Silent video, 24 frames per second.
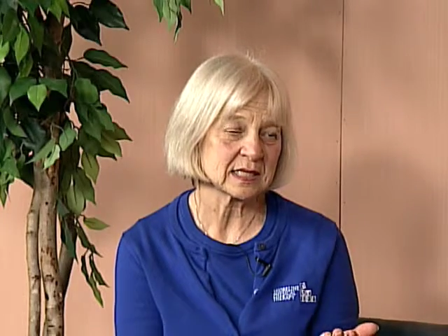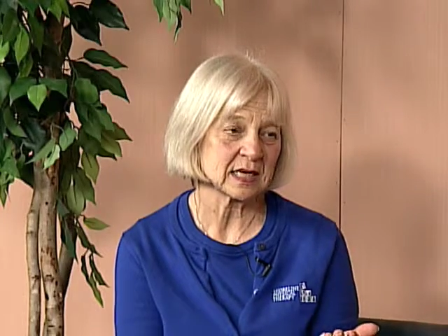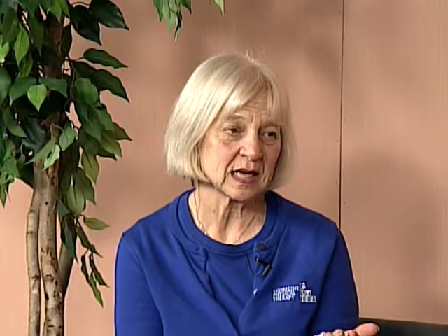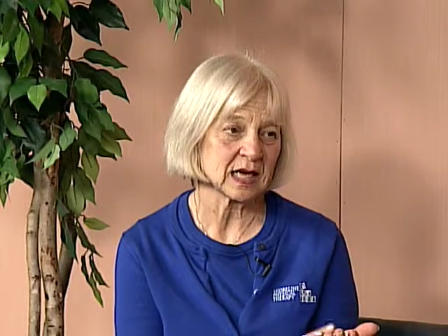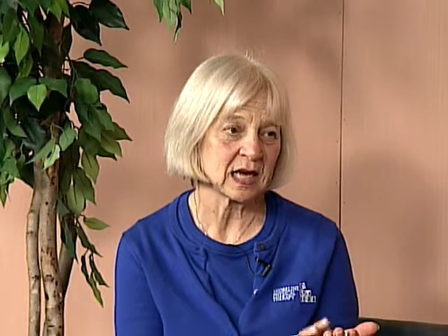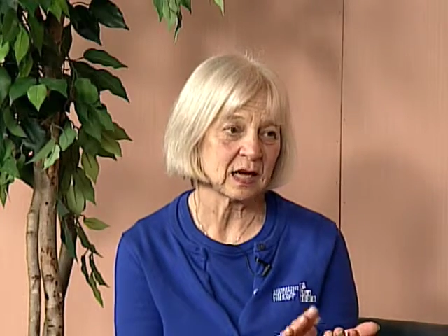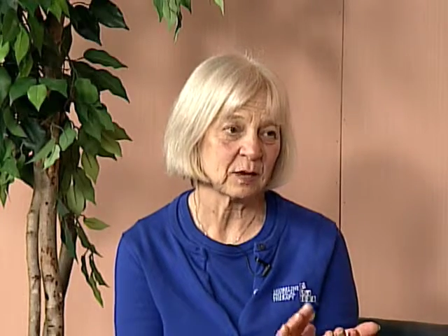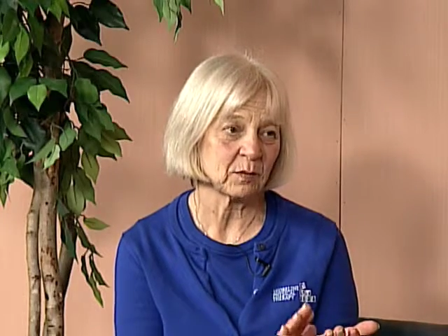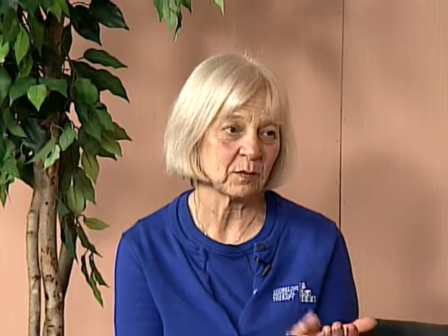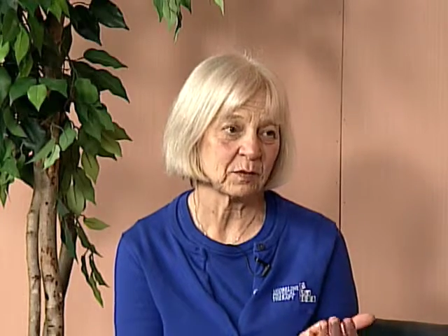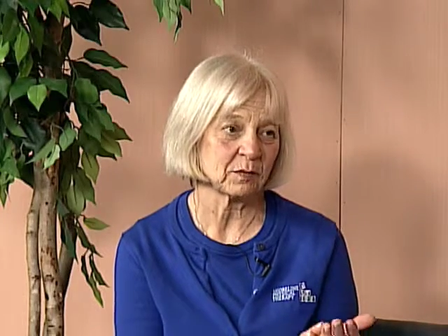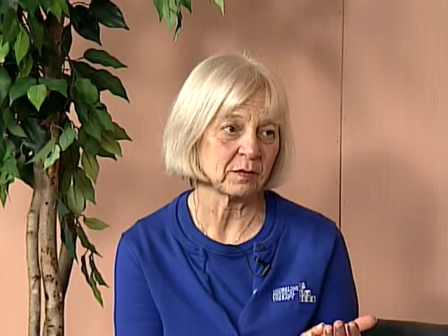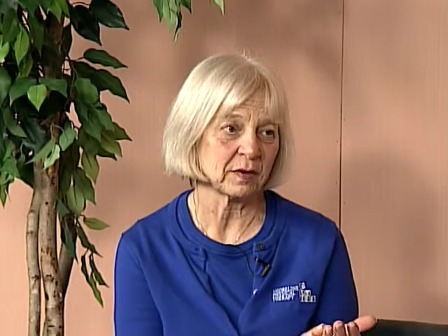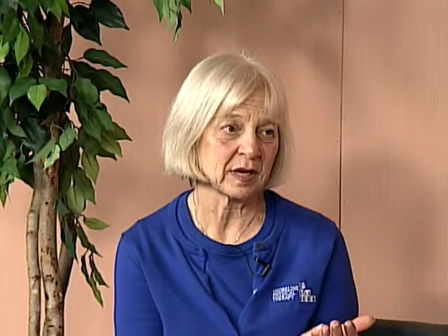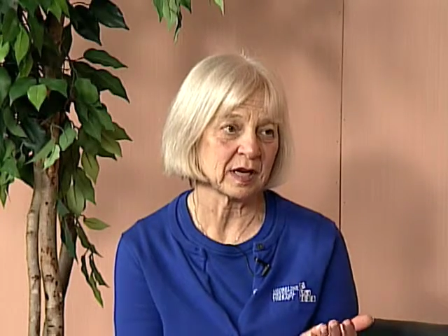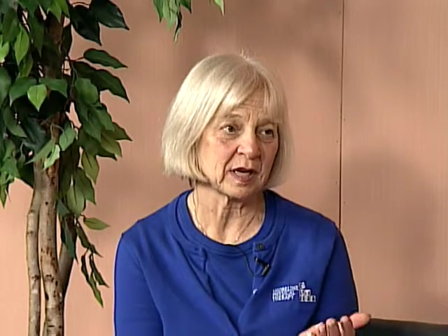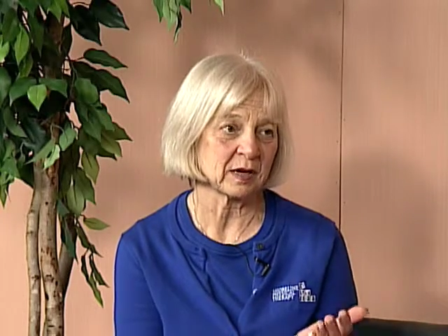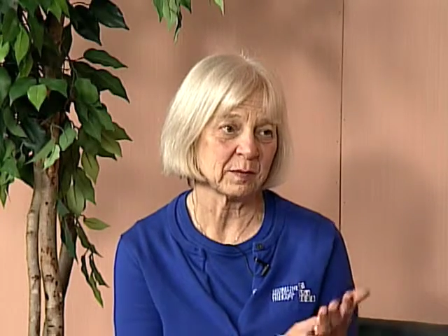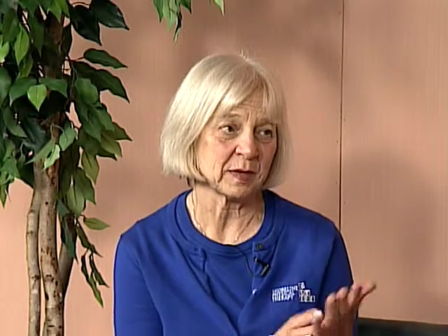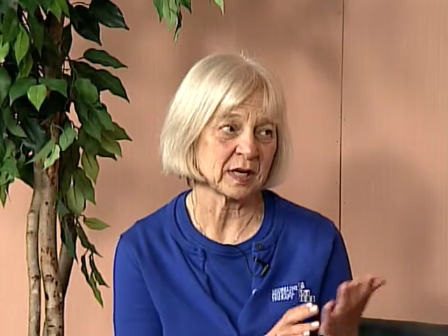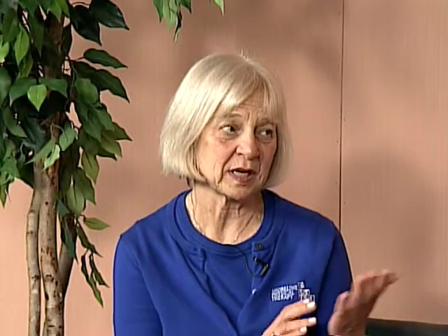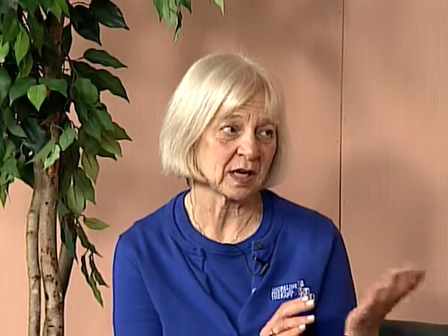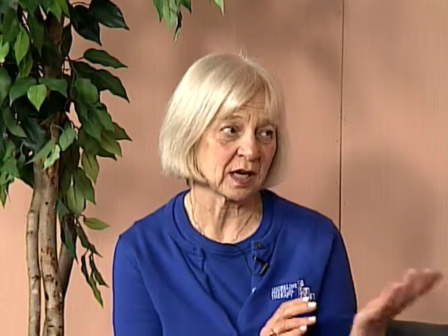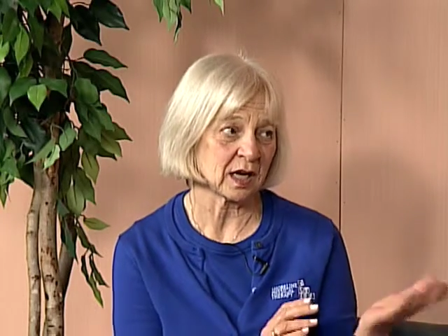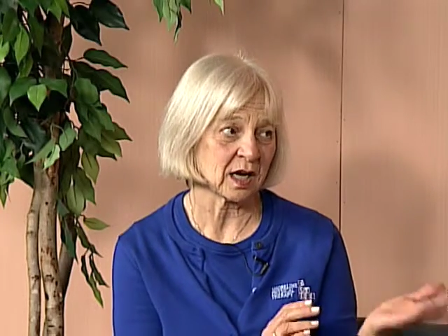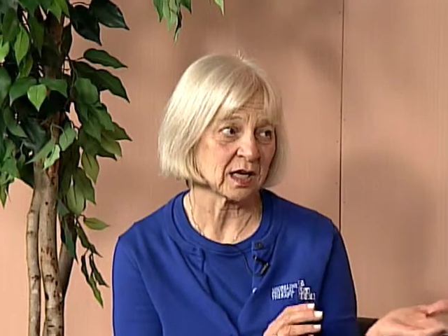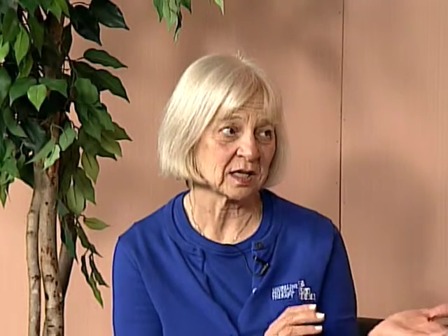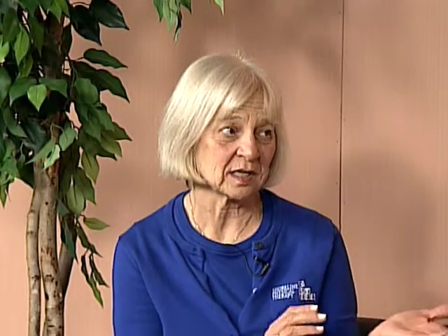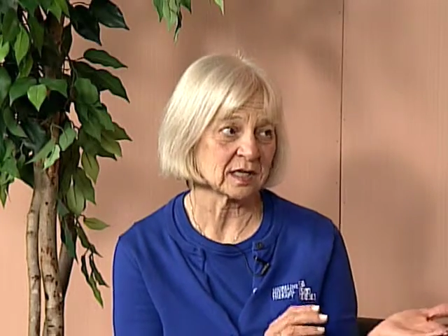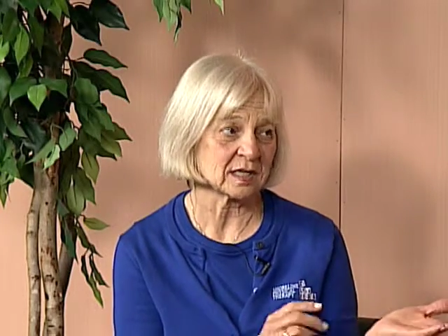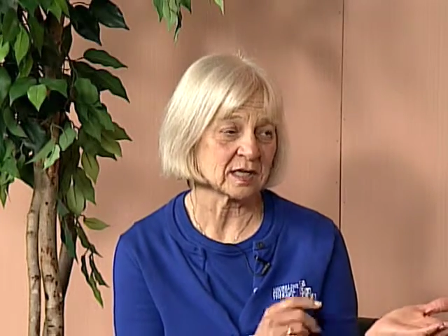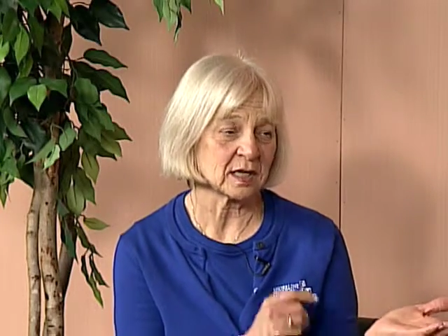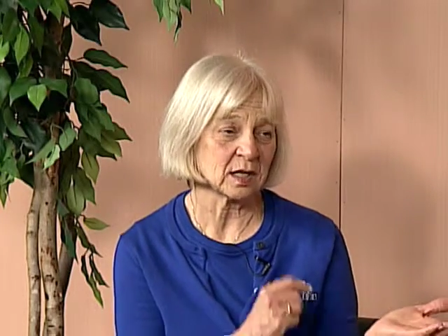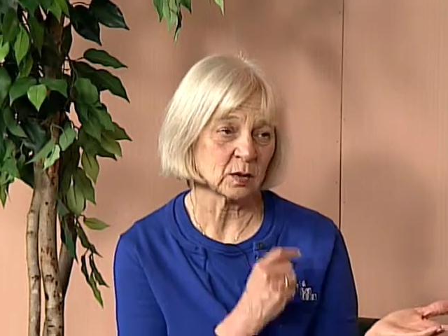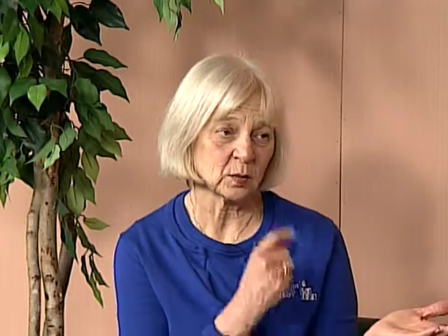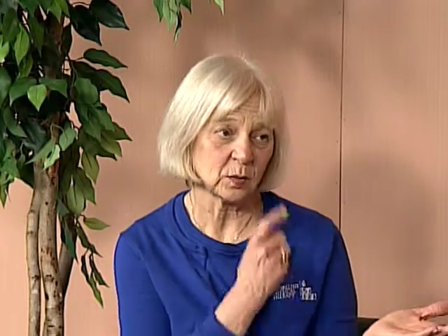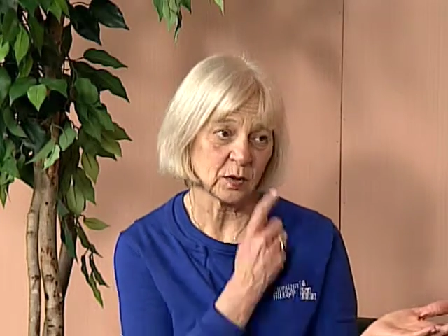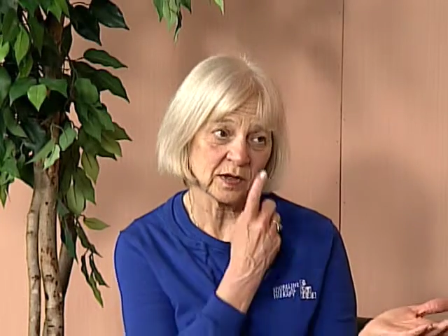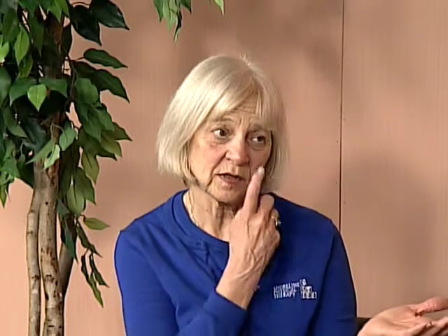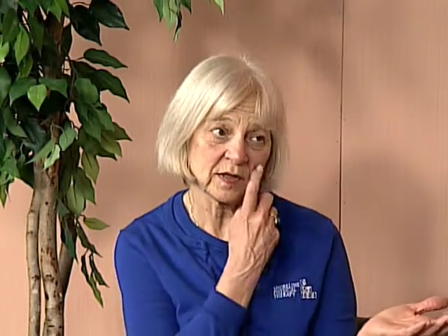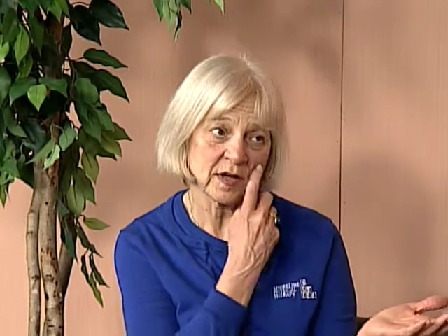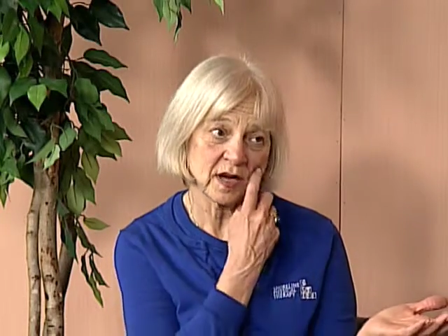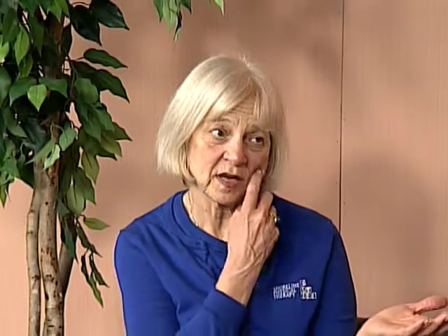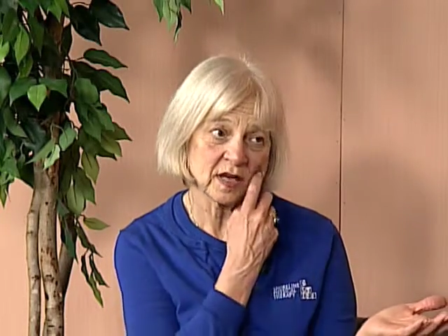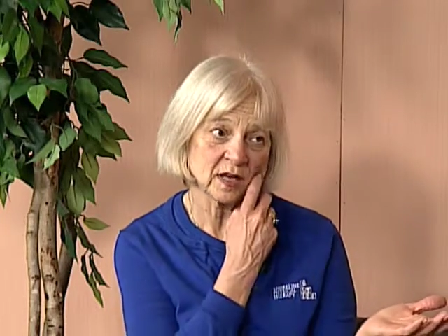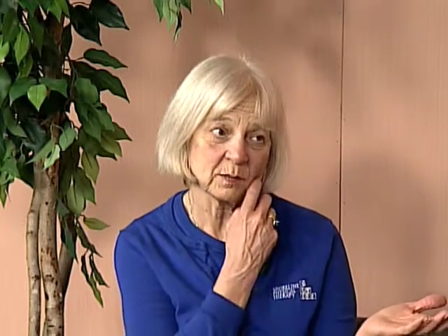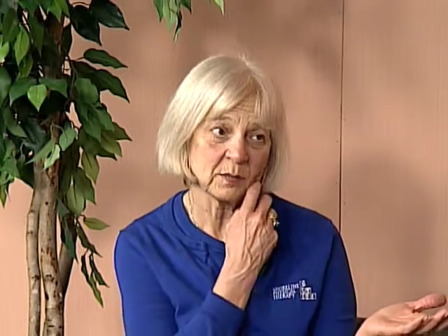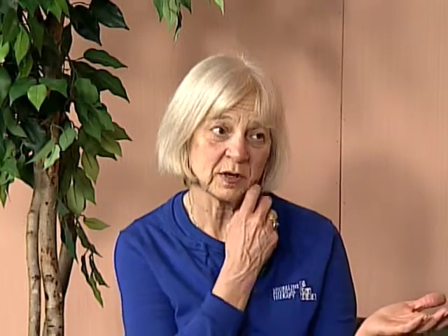I would recommend a consult with
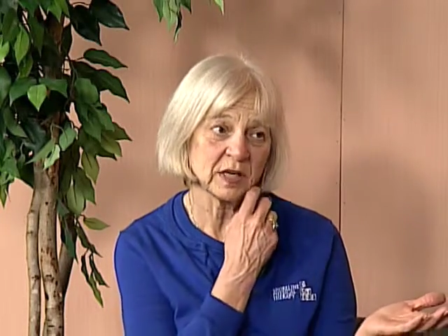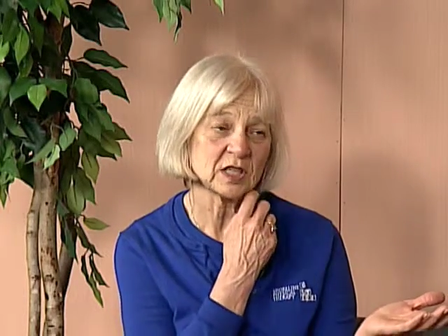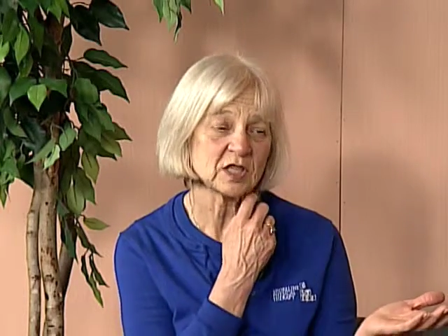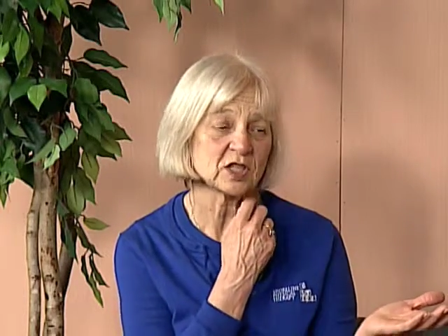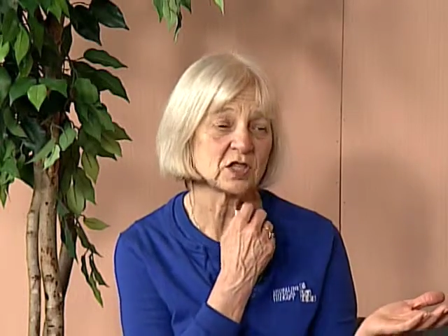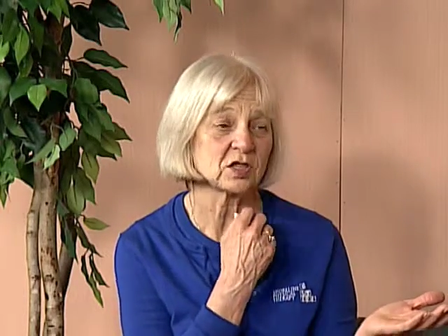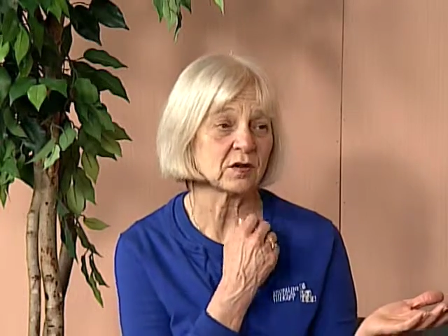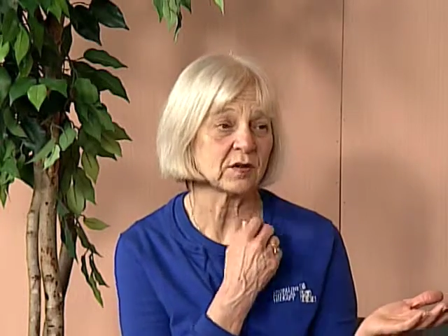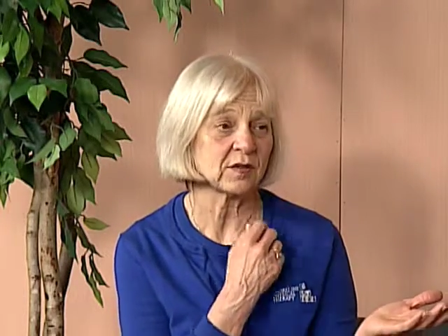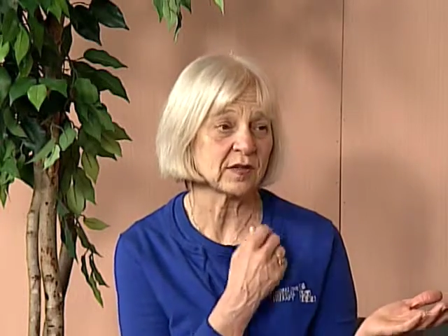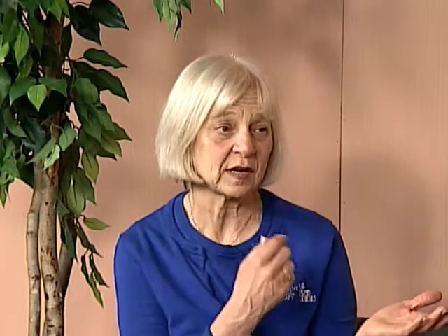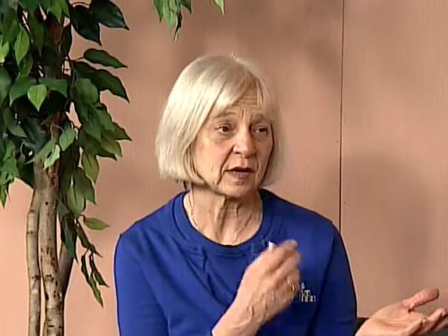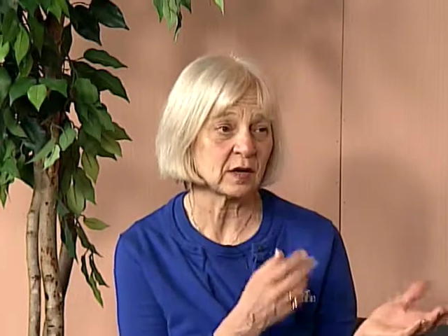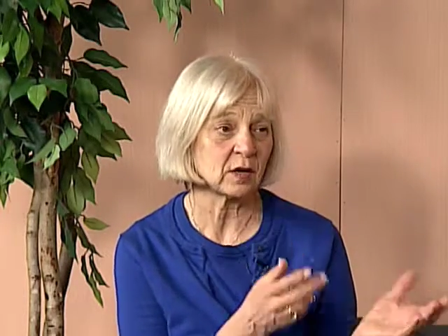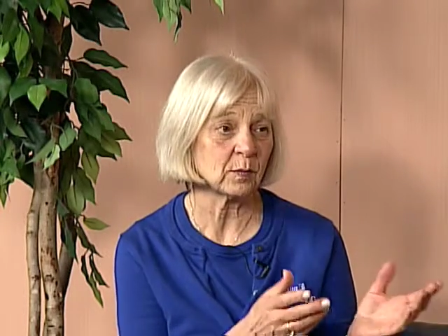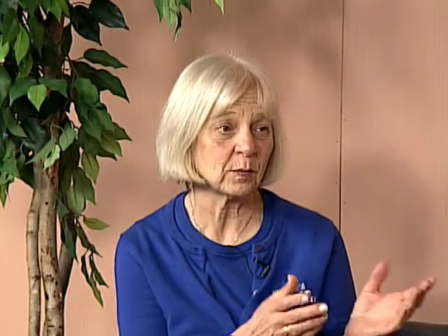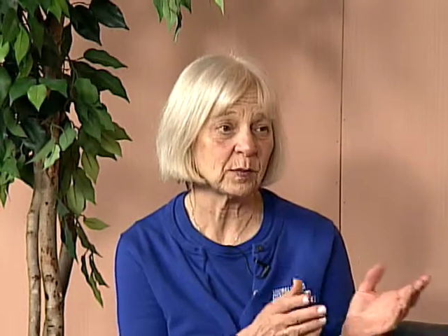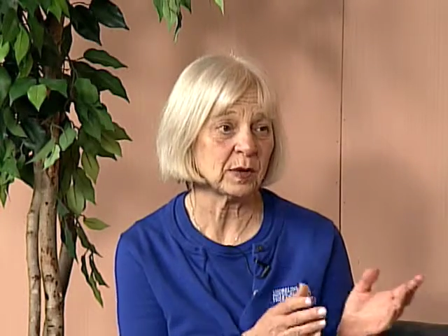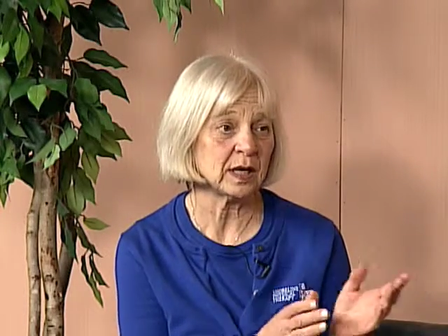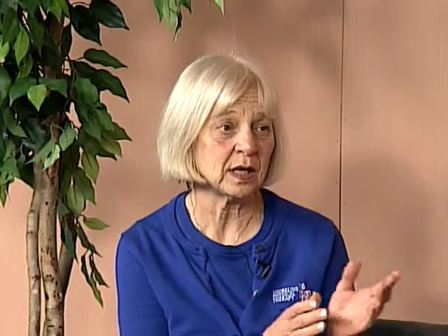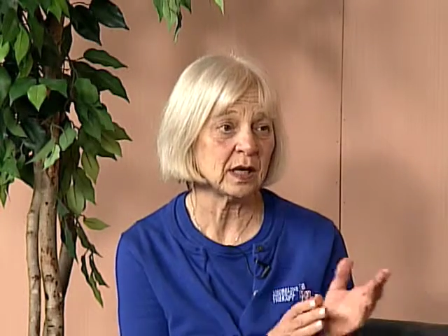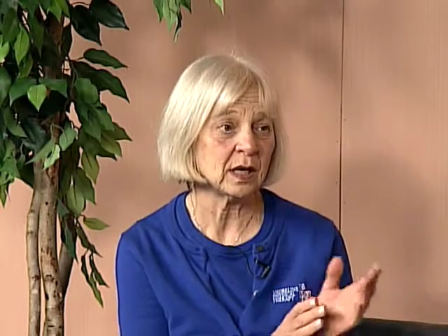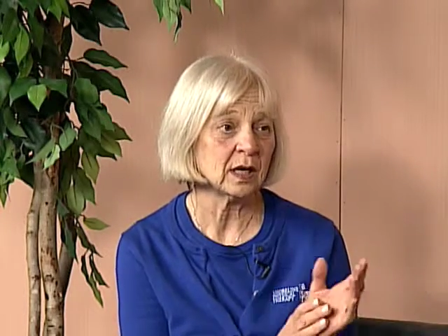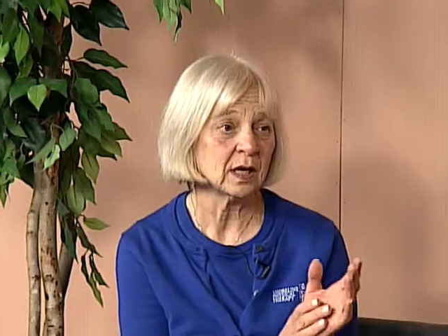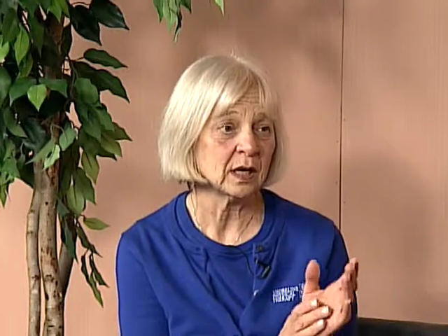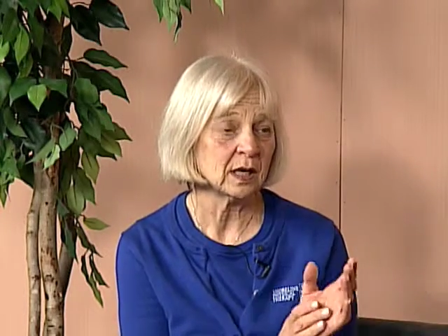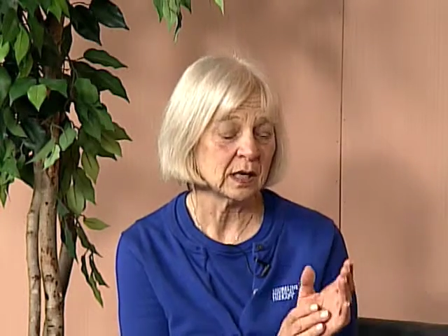occupational therapy